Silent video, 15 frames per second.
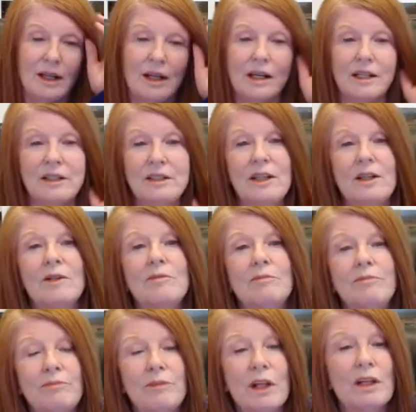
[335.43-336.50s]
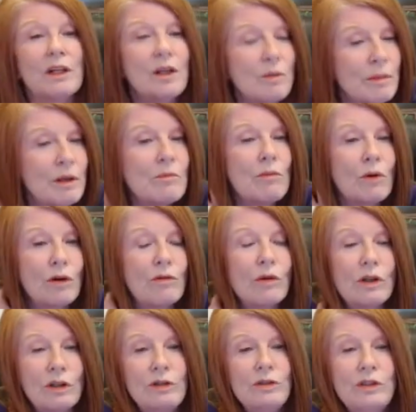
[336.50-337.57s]
and a little bit more
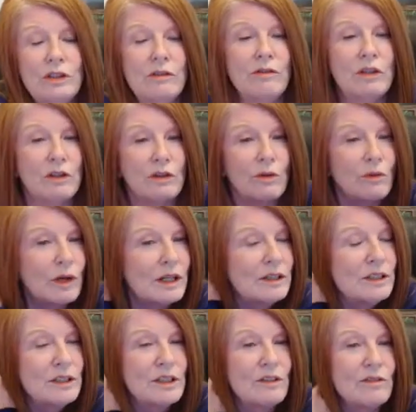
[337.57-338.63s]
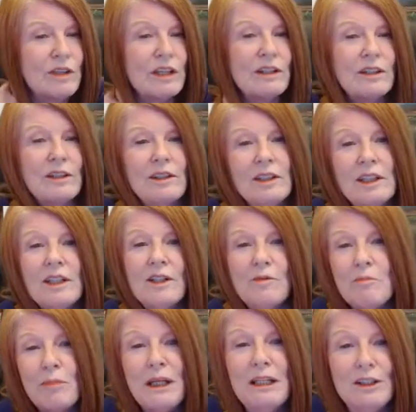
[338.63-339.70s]
reclusive than the rest of the
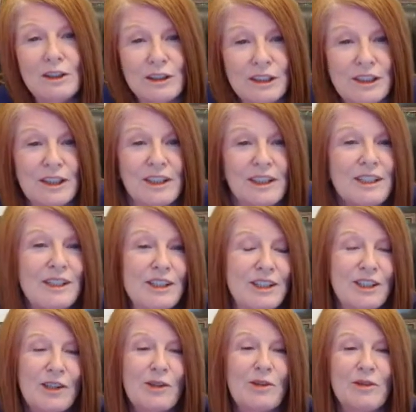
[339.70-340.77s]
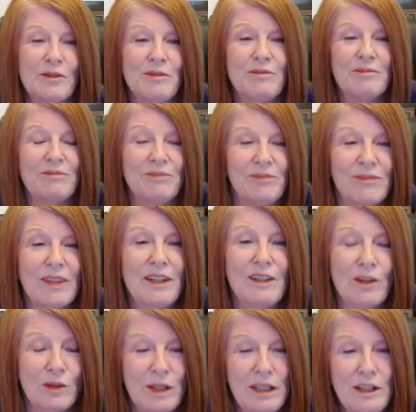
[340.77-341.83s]
Beatles. So, you
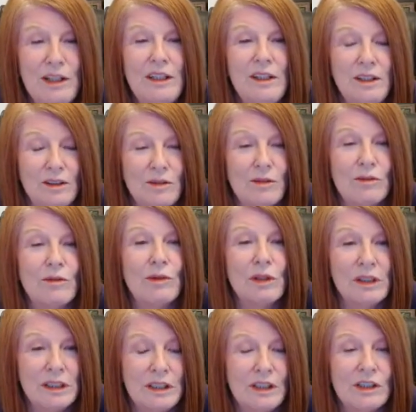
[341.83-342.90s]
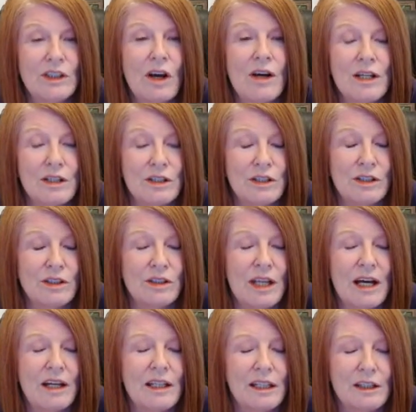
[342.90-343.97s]
know, he really sought
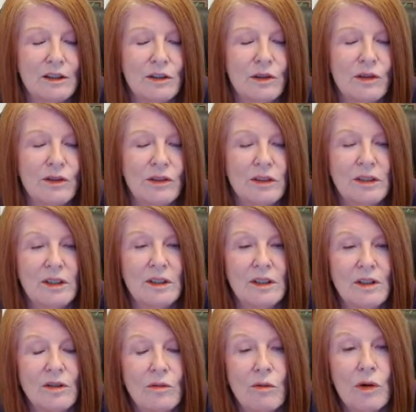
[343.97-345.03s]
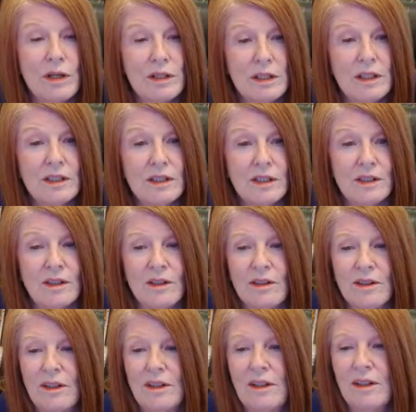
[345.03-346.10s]
that inner oneness,
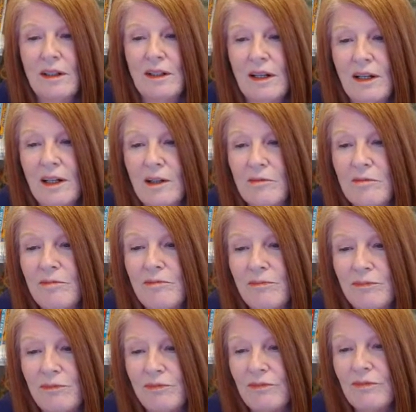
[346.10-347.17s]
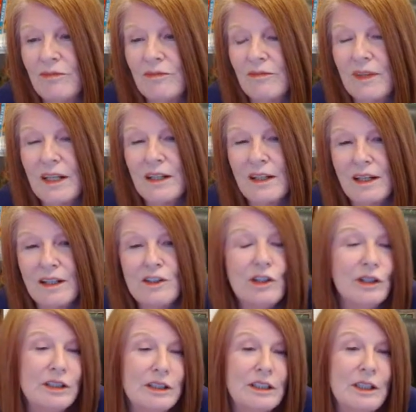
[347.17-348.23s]
as
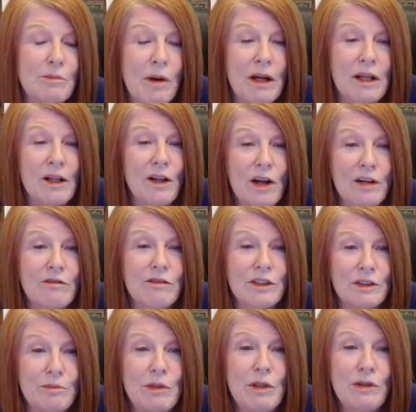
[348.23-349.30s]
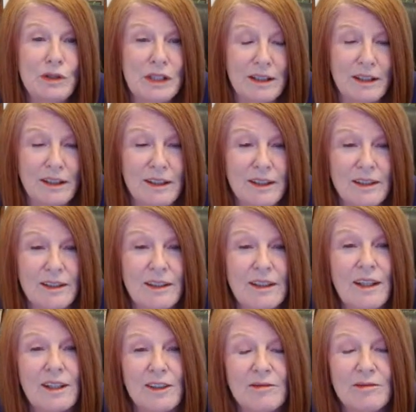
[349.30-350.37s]
you can see by a lot of his music,
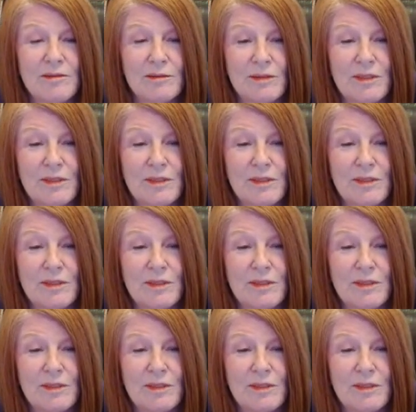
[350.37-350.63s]
like,